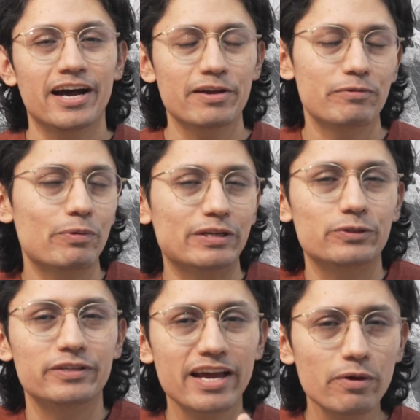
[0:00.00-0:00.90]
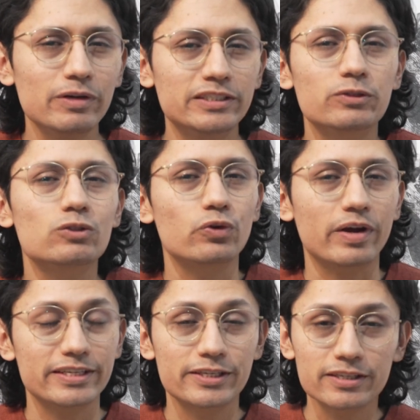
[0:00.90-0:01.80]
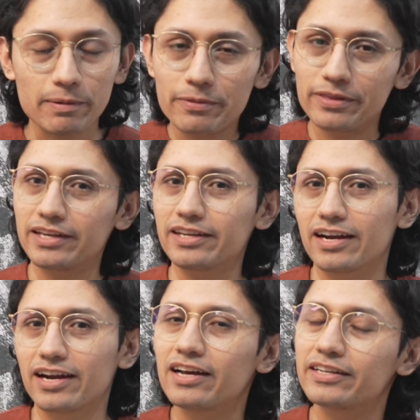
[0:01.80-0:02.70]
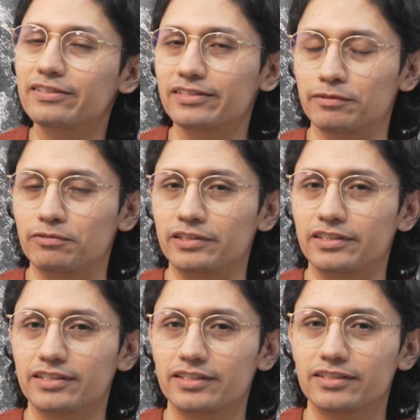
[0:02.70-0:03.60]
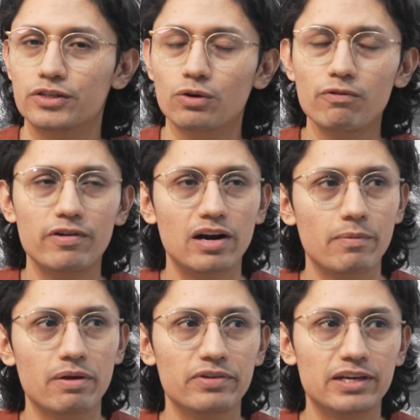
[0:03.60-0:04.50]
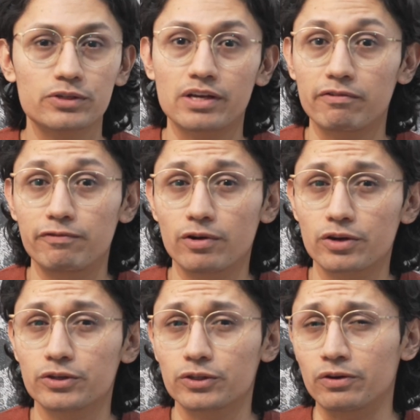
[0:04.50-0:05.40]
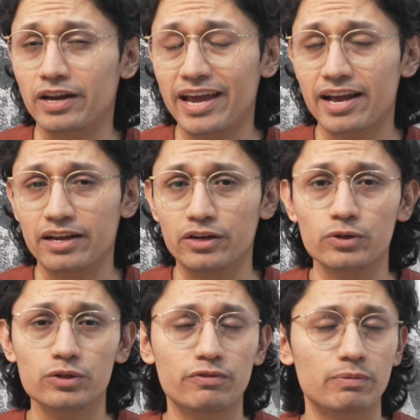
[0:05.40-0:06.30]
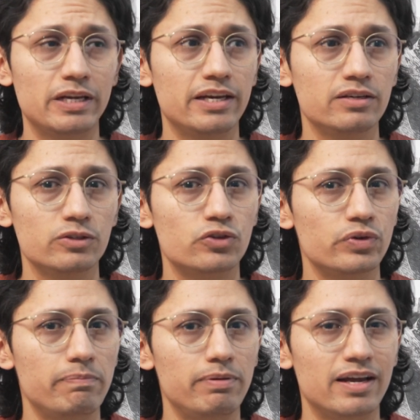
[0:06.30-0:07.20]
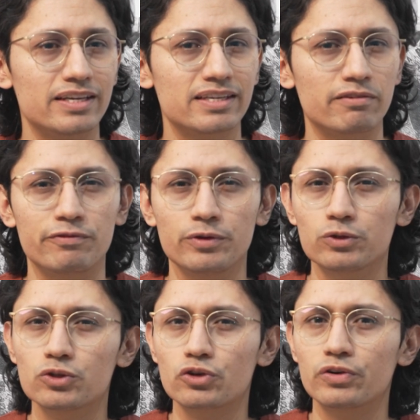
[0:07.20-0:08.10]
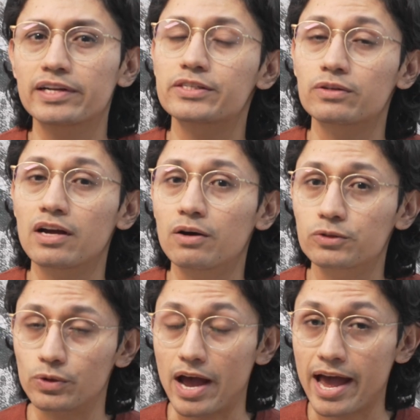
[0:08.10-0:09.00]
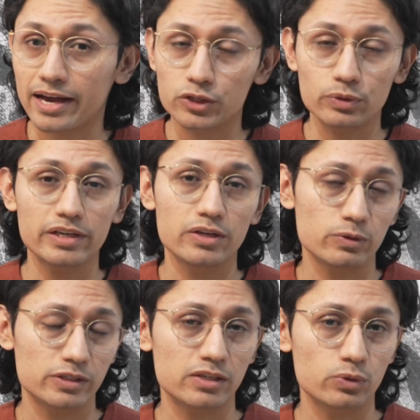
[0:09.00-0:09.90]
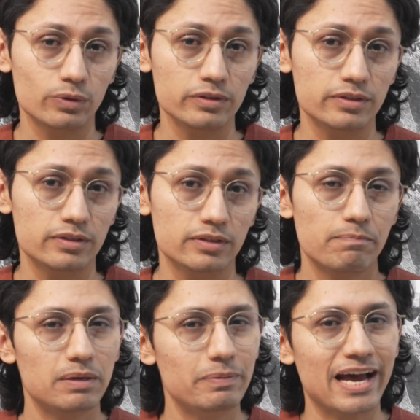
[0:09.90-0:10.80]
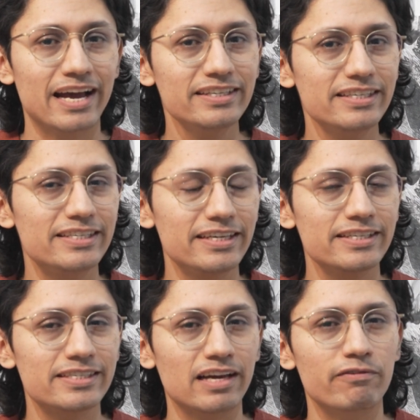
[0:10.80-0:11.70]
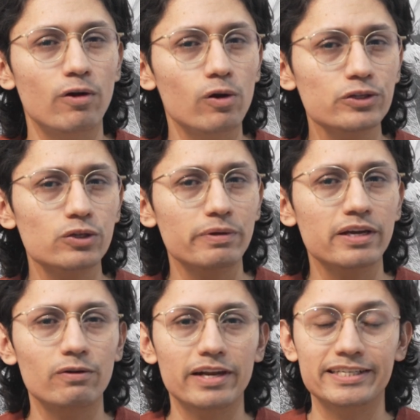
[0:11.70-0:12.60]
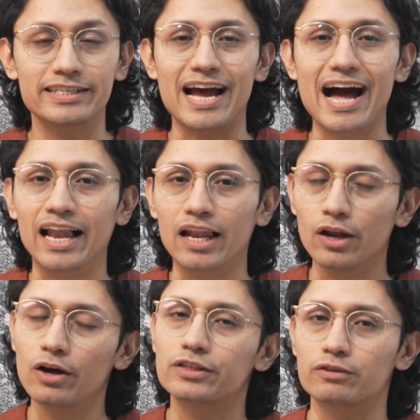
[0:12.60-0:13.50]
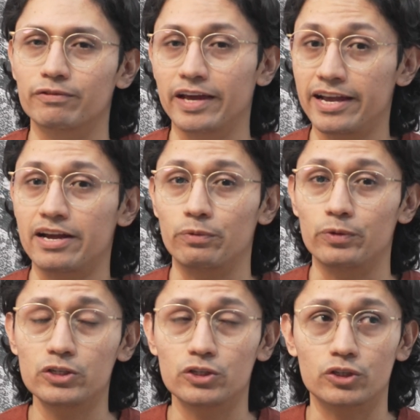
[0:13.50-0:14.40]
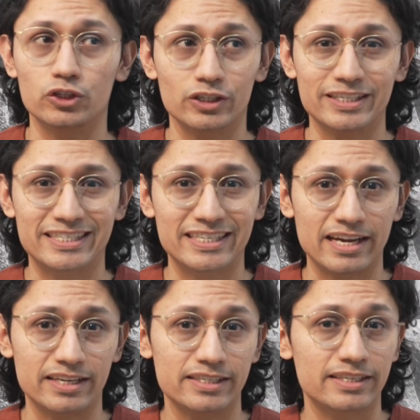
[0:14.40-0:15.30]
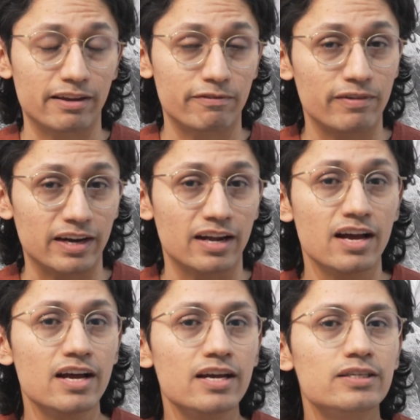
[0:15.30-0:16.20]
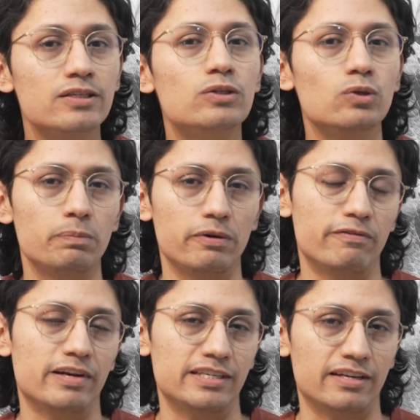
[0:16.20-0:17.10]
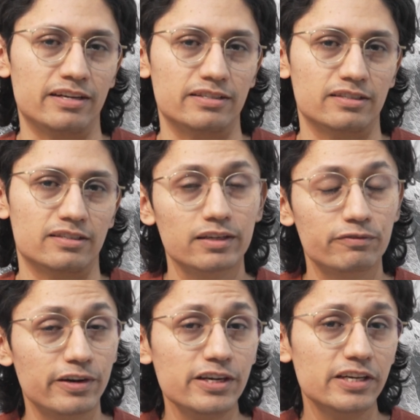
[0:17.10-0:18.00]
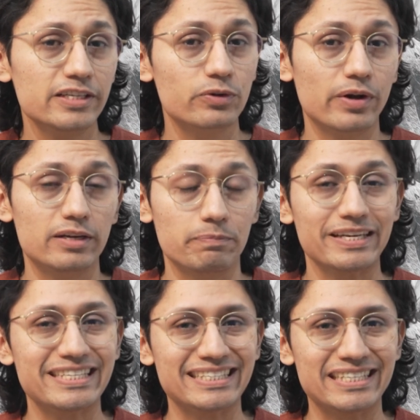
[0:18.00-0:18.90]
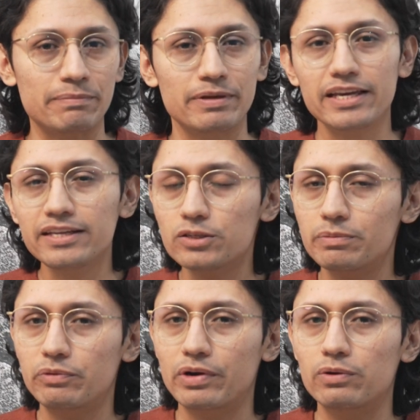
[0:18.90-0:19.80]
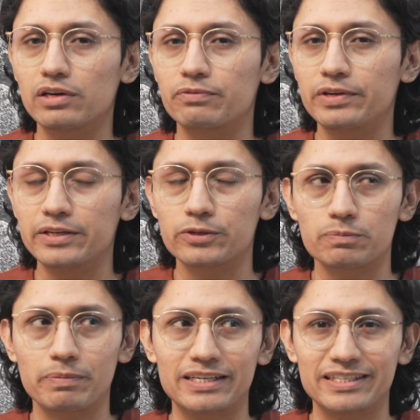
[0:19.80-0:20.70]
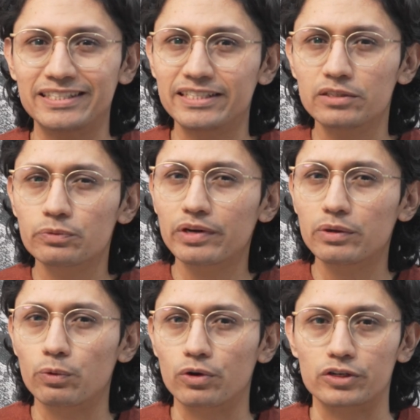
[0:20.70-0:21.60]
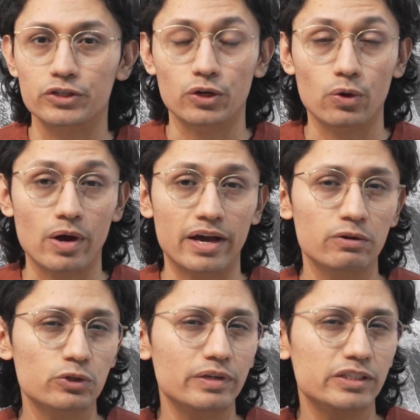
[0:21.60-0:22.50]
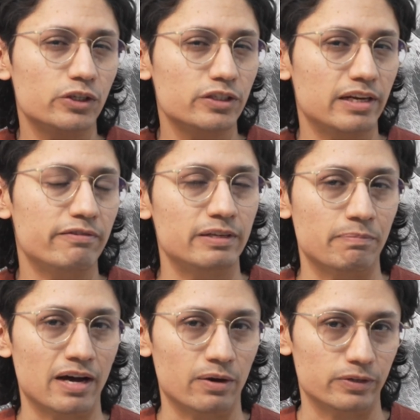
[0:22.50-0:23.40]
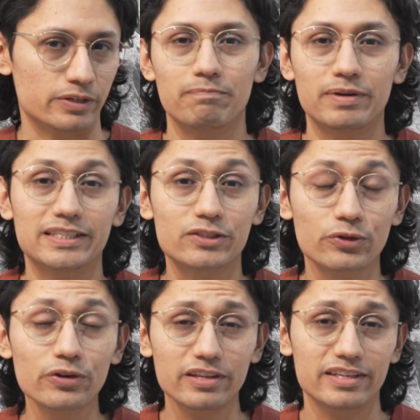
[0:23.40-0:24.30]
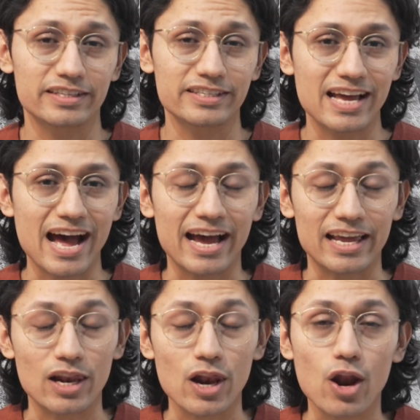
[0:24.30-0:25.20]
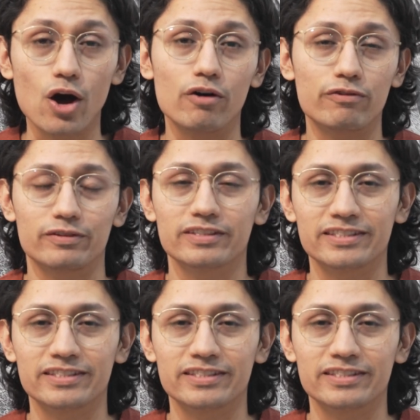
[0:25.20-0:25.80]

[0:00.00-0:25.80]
Hi everyone, today I wanted to try something a little different. So far my videos have focused on AI news from the industry plus a few tutorials on how to actually use the tools. But behind the scenes, I've also been collecting a lot of AI research studies that I find super fascinating. At first I tried mixing them into my regular videos, but it didn't really work, so I usually just left them out. But the truth is, I love